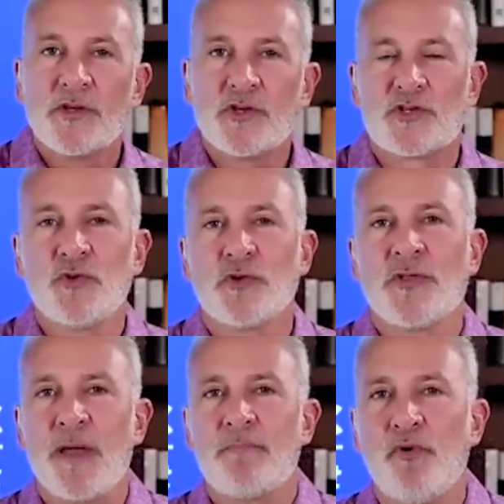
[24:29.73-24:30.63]
the sooner
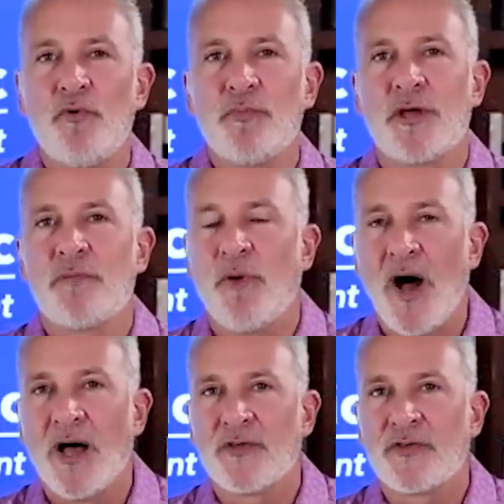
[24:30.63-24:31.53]
that boom can
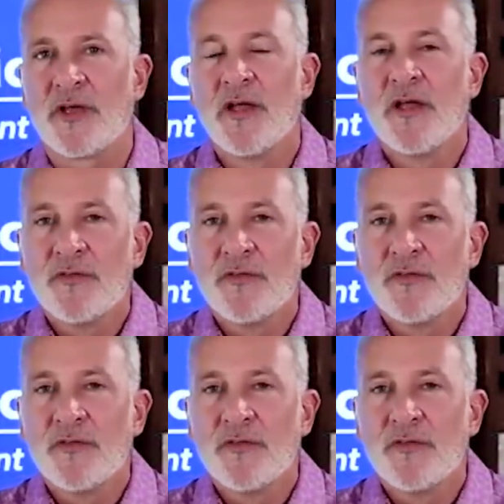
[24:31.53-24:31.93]
bust,